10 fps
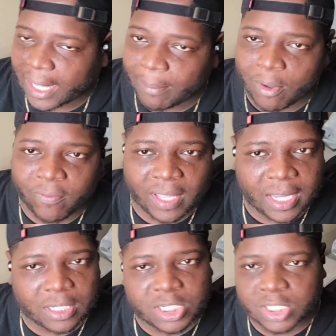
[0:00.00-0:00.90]
I'm over
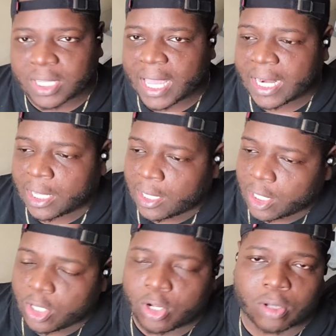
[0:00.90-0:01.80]
here just kind of,
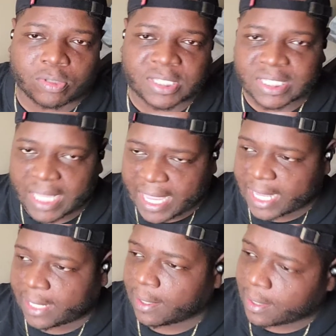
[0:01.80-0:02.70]
you don't see it,